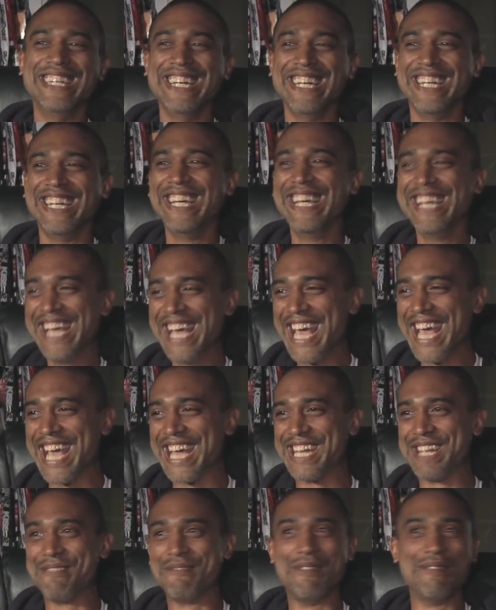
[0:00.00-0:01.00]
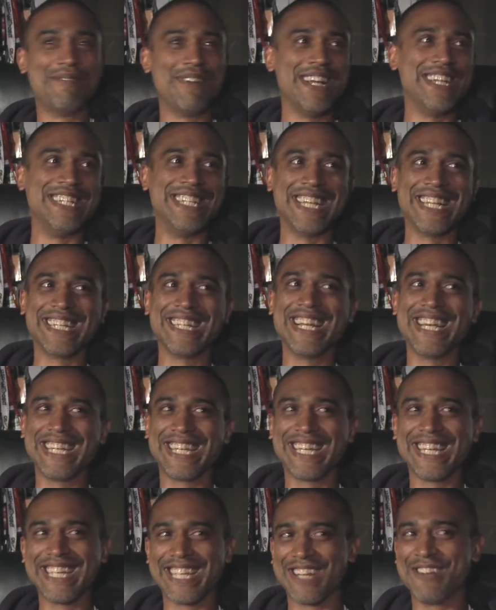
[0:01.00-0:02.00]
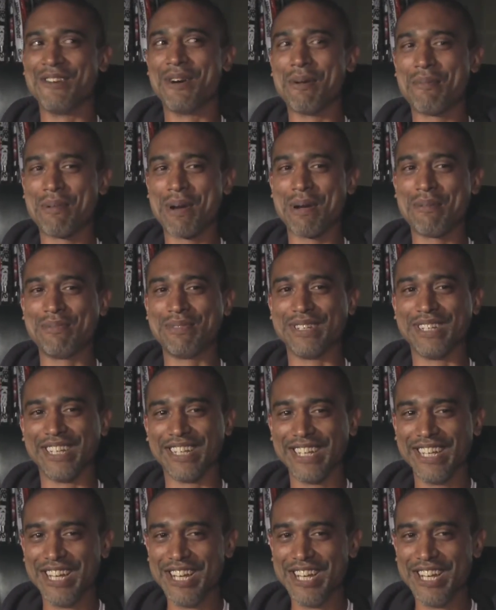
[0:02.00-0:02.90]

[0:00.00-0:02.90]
And even if I did like it, you know, I probably